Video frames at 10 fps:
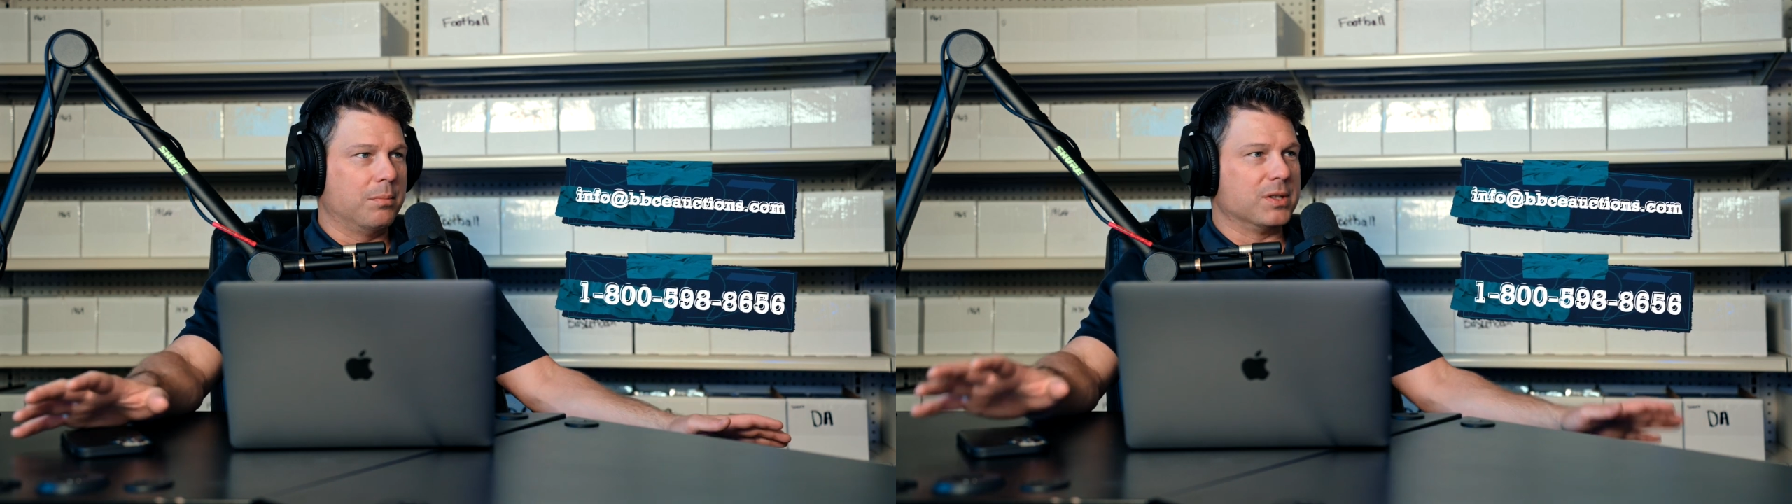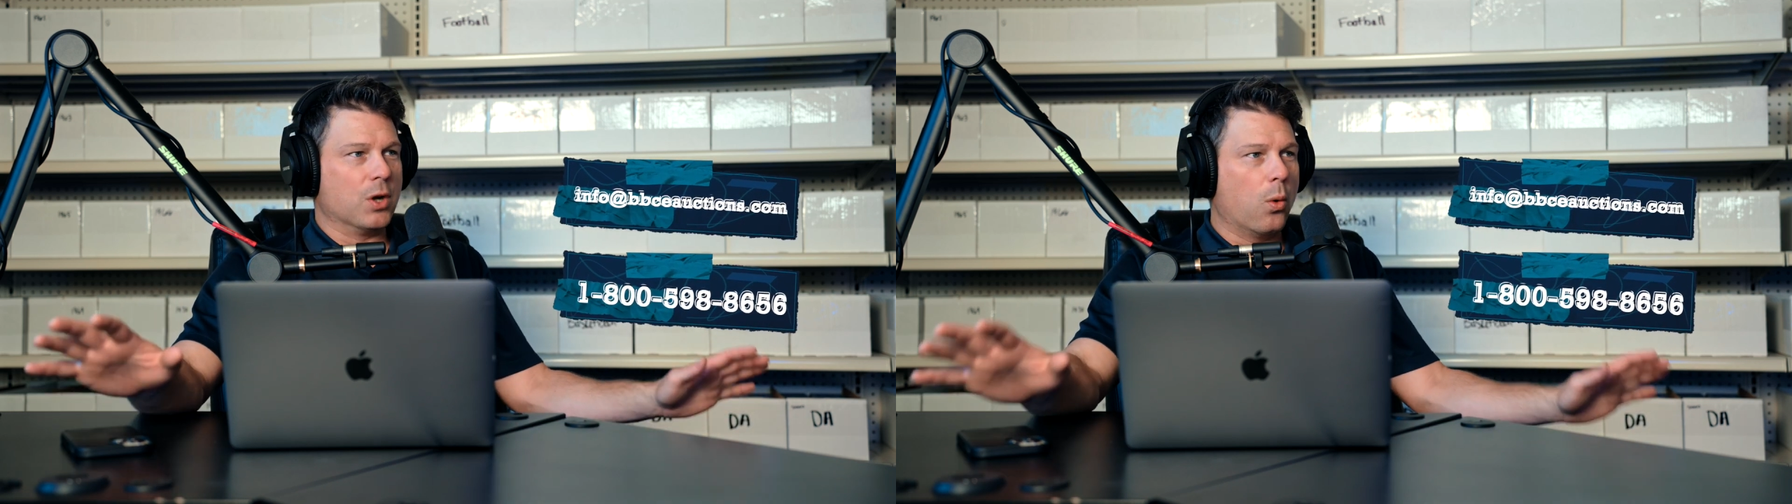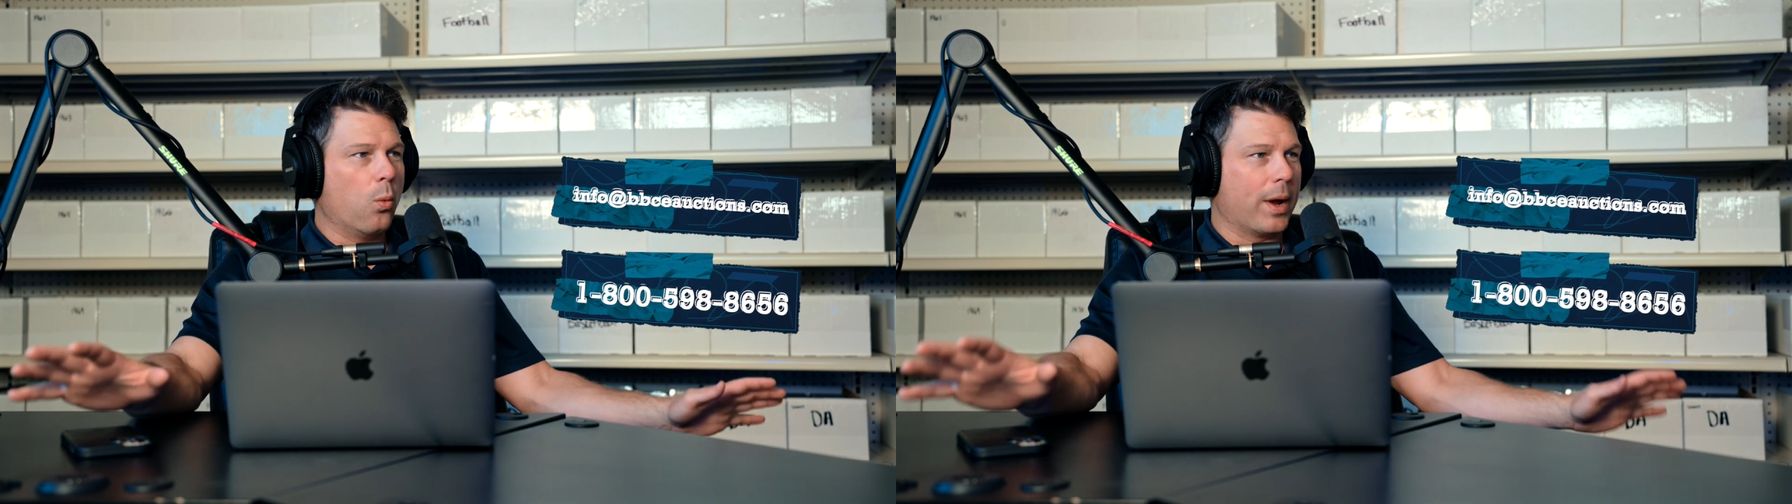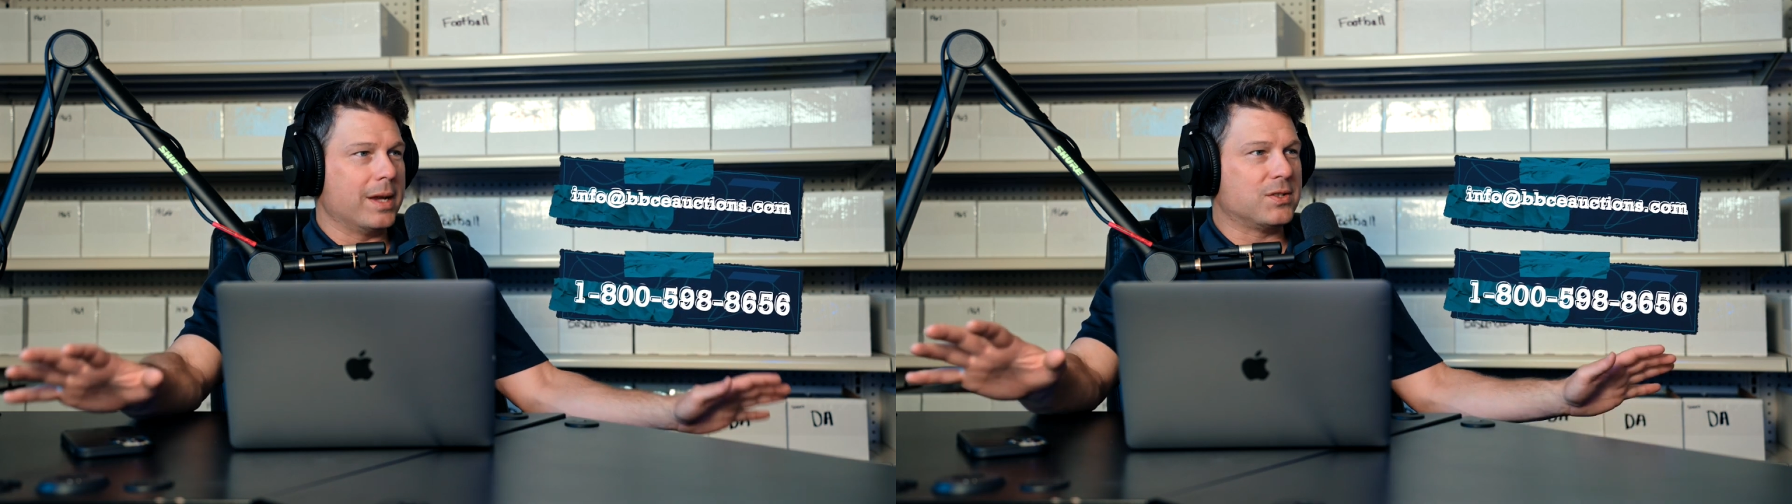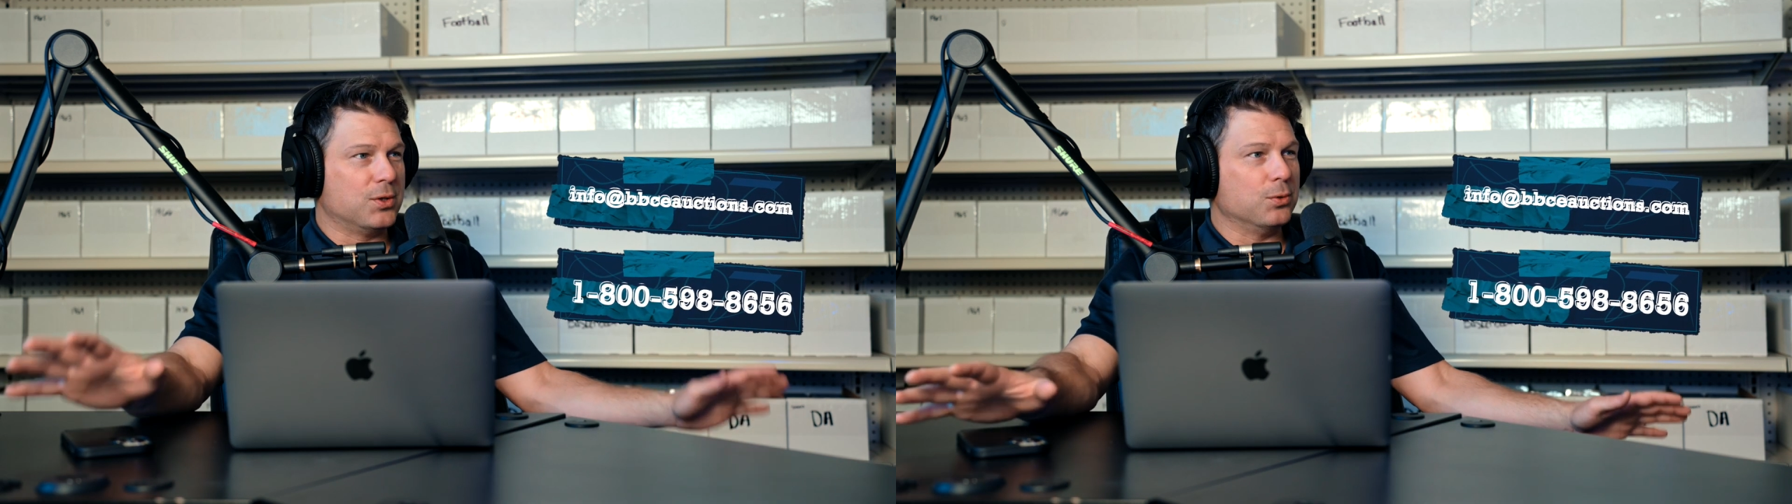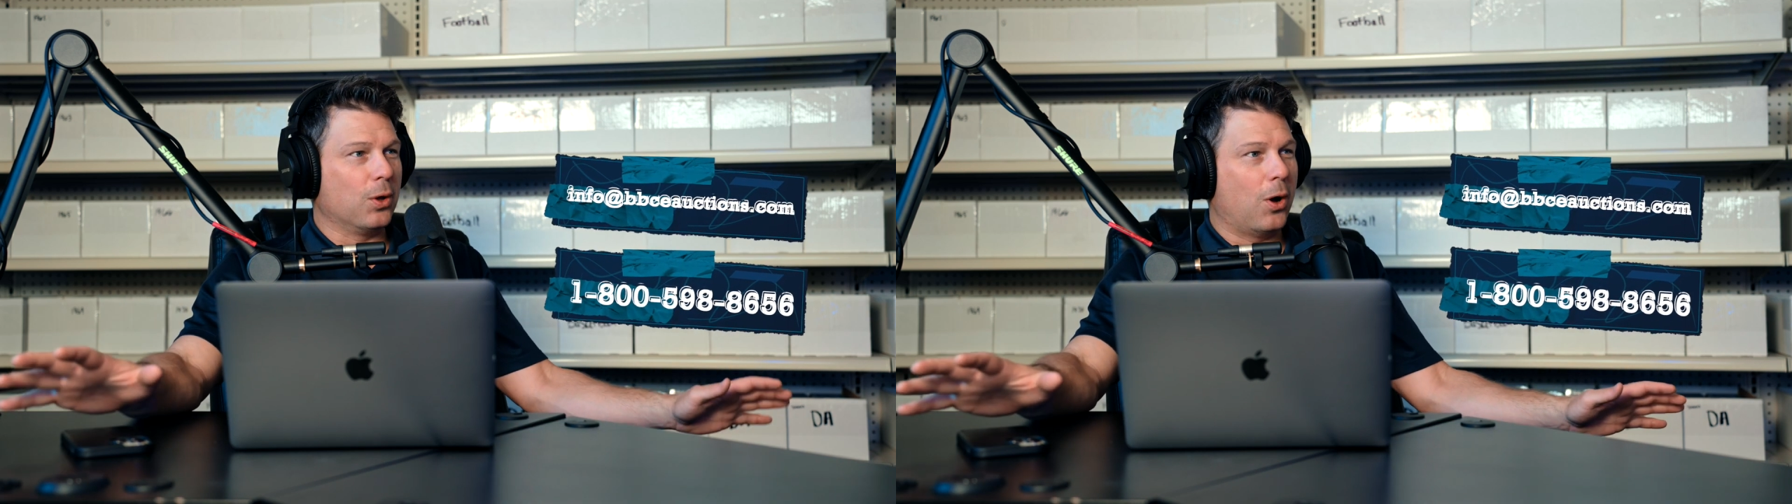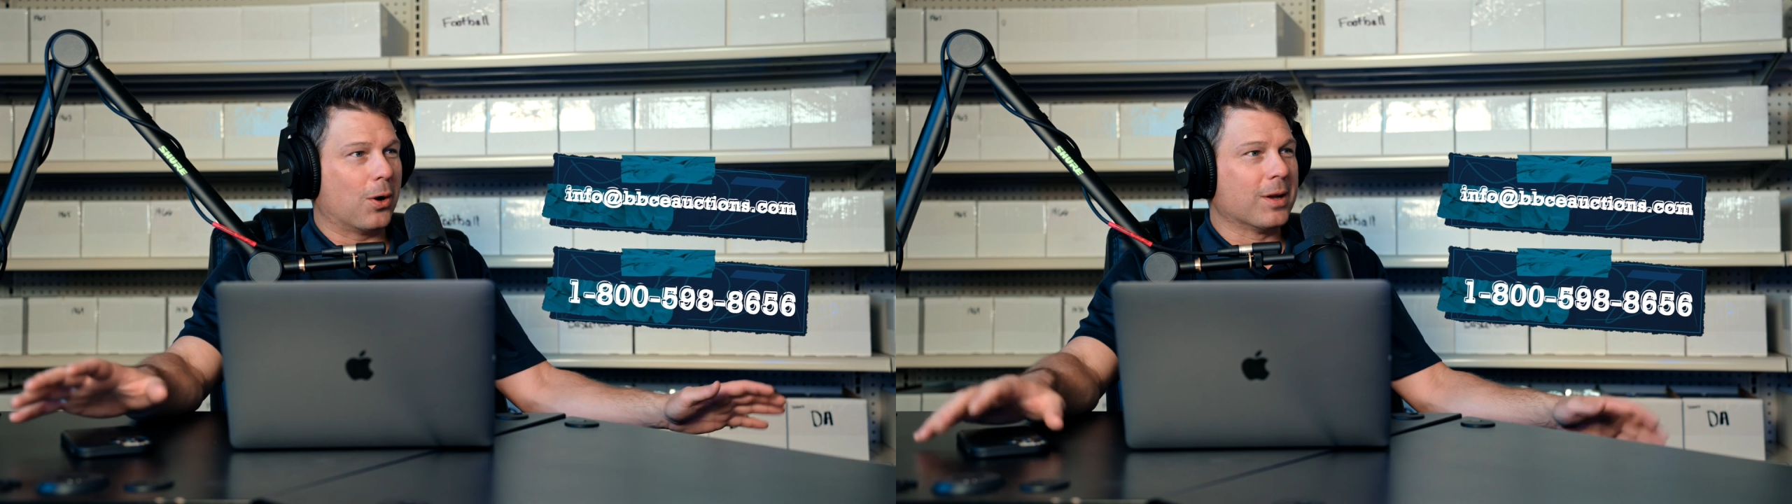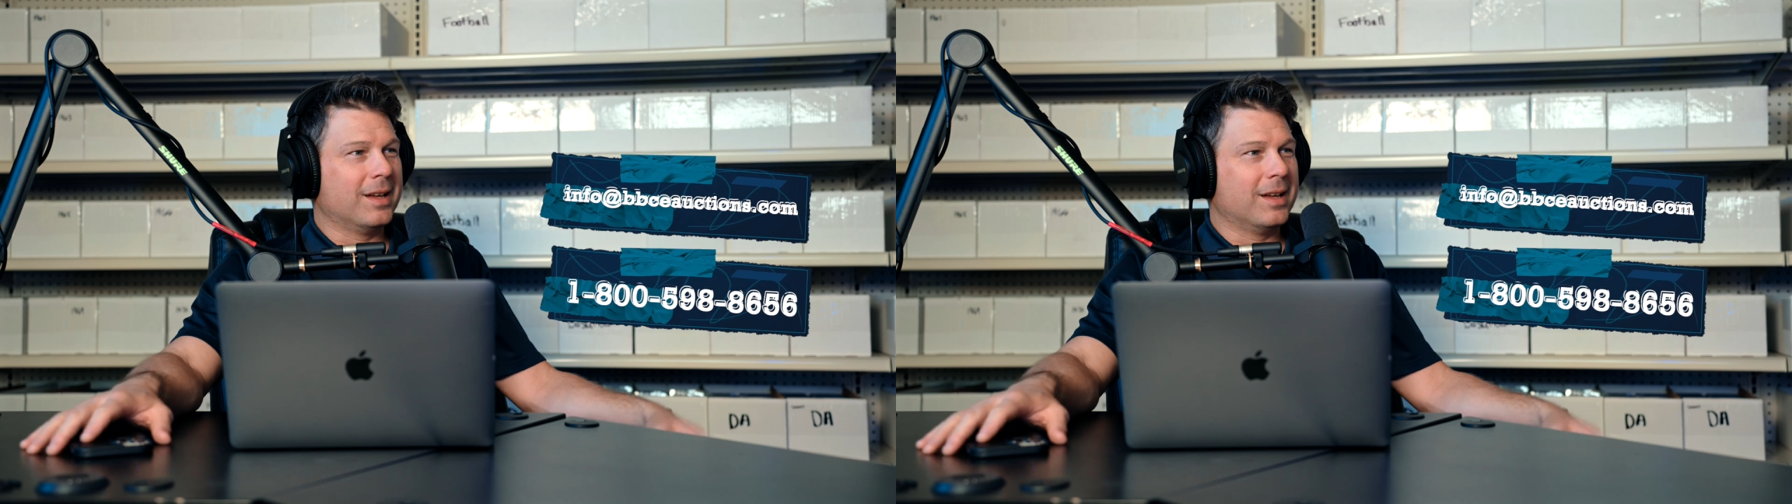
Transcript: but don't wait too long.